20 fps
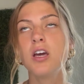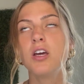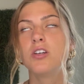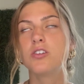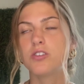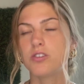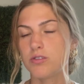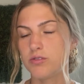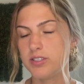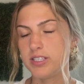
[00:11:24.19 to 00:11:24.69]

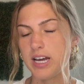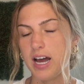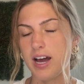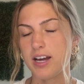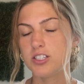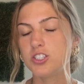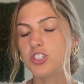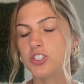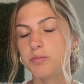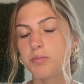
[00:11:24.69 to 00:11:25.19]
so
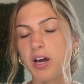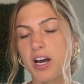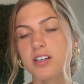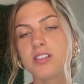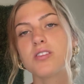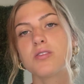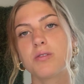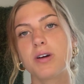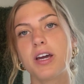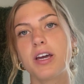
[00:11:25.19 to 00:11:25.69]
sad, she
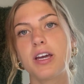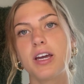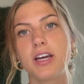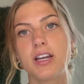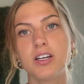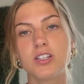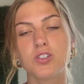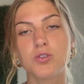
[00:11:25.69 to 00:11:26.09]
passed away in a